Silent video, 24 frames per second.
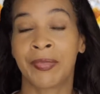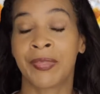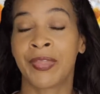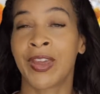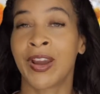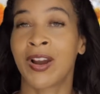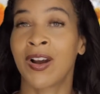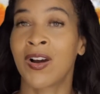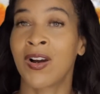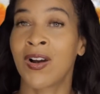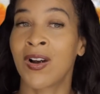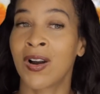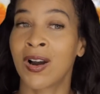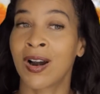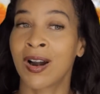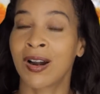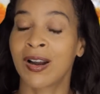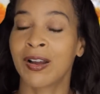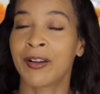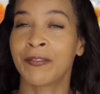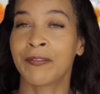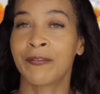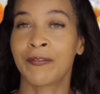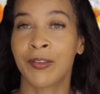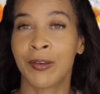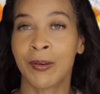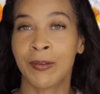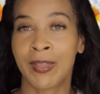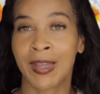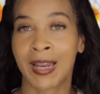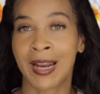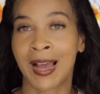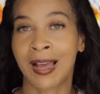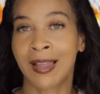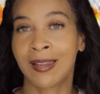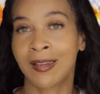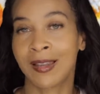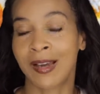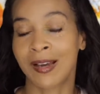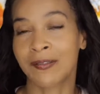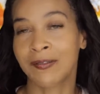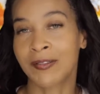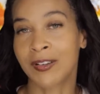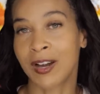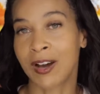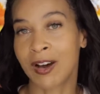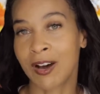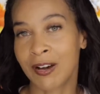There are a few that I
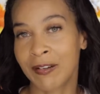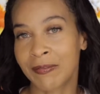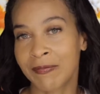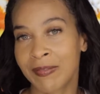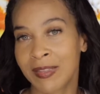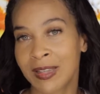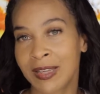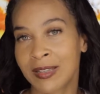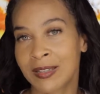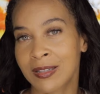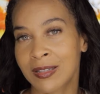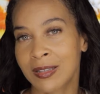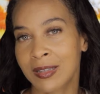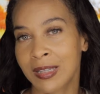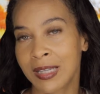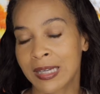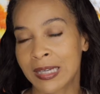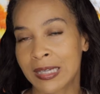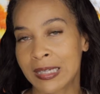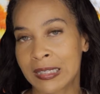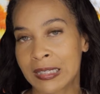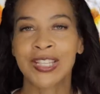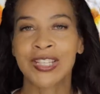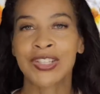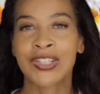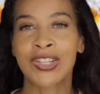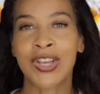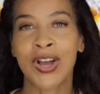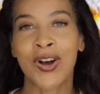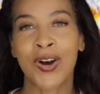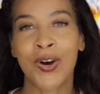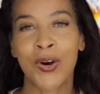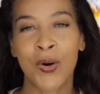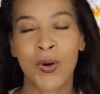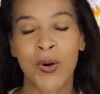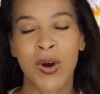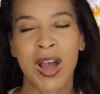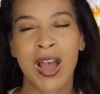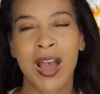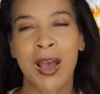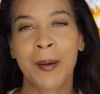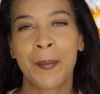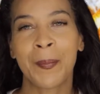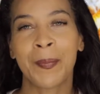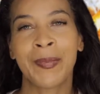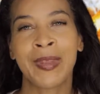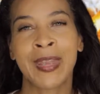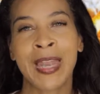left off this list. So
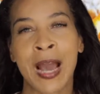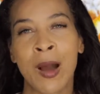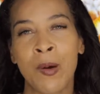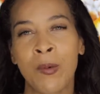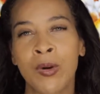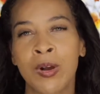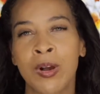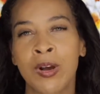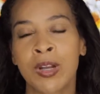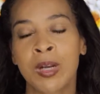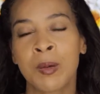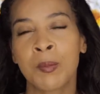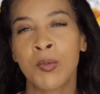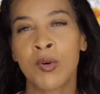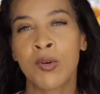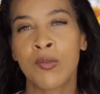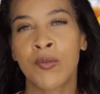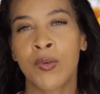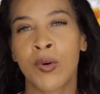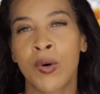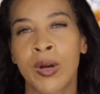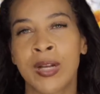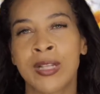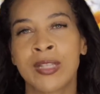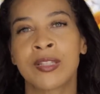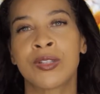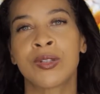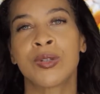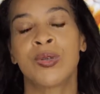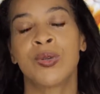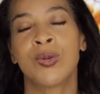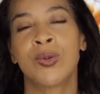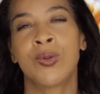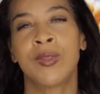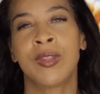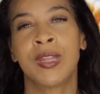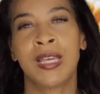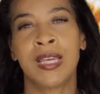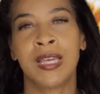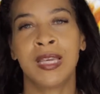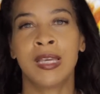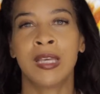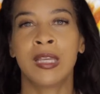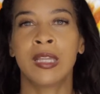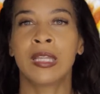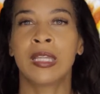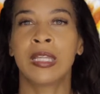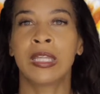now we're going to move on to
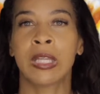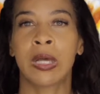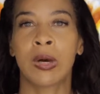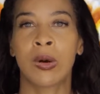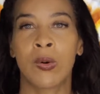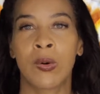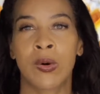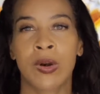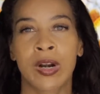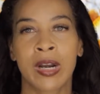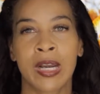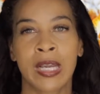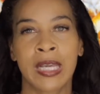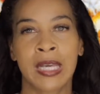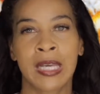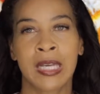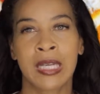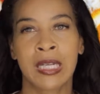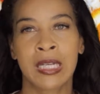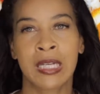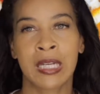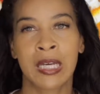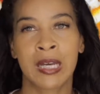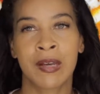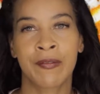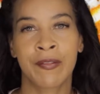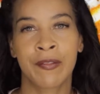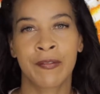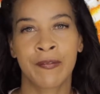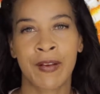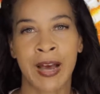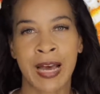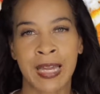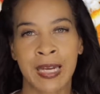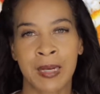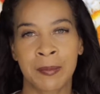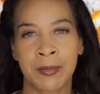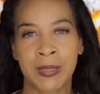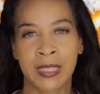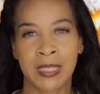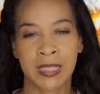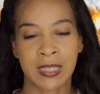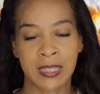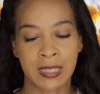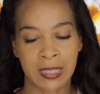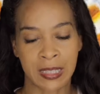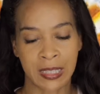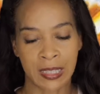the lower end of the vitamin
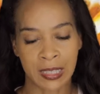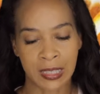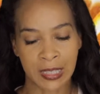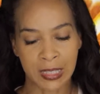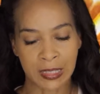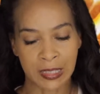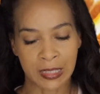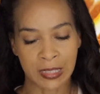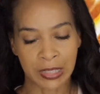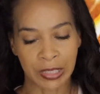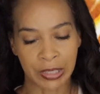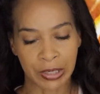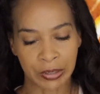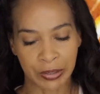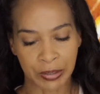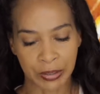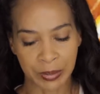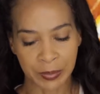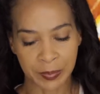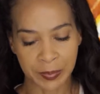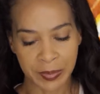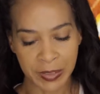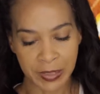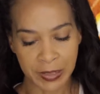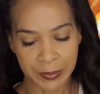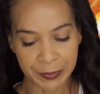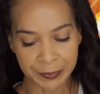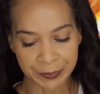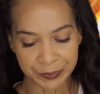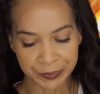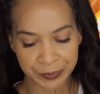C serums.